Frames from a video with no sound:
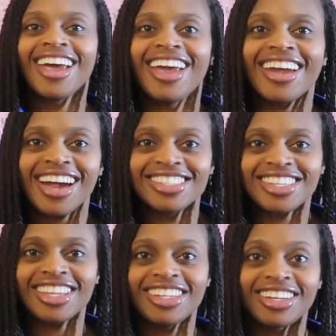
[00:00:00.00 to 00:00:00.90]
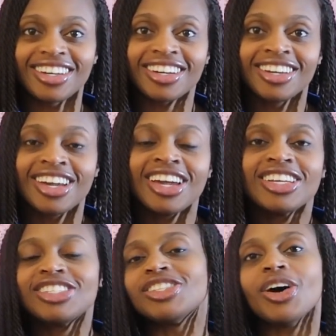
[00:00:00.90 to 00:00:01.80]
Hey guys, it's Ileka.
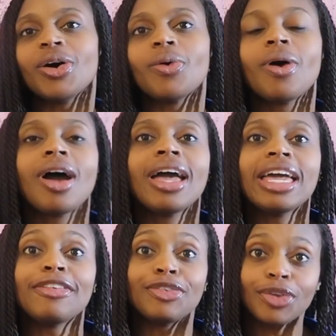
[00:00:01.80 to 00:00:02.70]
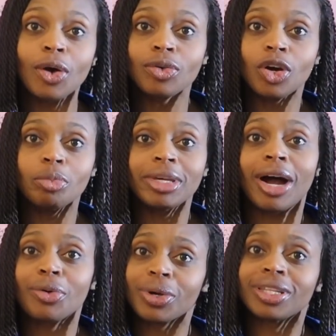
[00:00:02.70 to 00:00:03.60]
So if you don't know me,
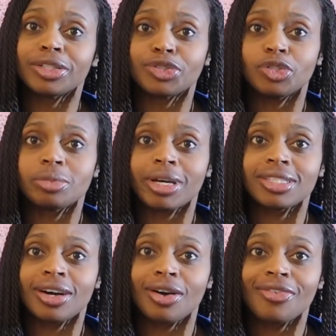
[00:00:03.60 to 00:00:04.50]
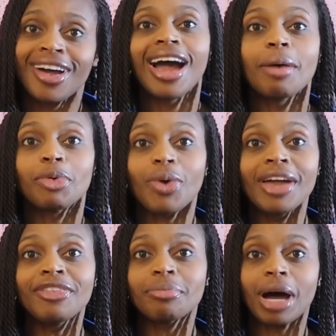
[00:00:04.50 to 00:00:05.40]
I'll quickly introduce myself. I'm a wife and